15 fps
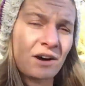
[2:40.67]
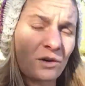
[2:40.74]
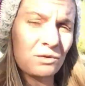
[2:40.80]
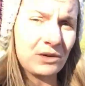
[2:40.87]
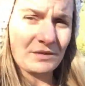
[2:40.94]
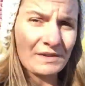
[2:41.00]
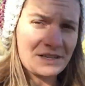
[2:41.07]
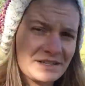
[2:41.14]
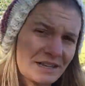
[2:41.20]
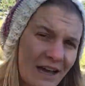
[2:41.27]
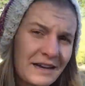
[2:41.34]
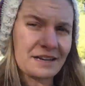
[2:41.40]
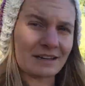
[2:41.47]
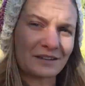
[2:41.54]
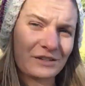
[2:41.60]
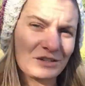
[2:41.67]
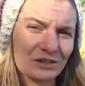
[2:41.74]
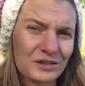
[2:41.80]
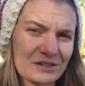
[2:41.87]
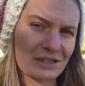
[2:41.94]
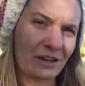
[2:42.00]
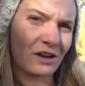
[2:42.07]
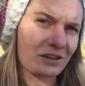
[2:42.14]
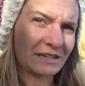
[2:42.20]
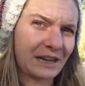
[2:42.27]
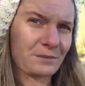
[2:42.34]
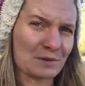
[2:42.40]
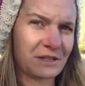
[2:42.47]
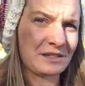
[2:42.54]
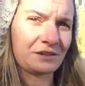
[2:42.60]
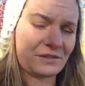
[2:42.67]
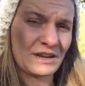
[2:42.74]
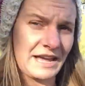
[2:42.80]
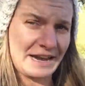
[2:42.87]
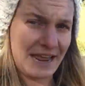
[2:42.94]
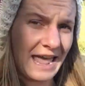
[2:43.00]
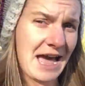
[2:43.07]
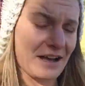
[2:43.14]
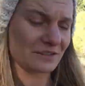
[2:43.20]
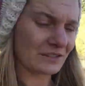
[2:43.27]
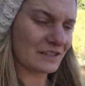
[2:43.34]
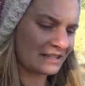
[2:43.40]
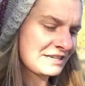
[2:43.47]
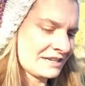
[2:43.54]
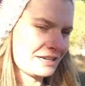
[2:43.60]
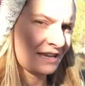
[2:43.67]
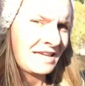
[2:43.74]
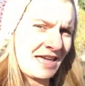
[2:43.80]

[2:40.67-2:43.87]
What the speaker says: All of a sudden, as soon as the lockdown was announced,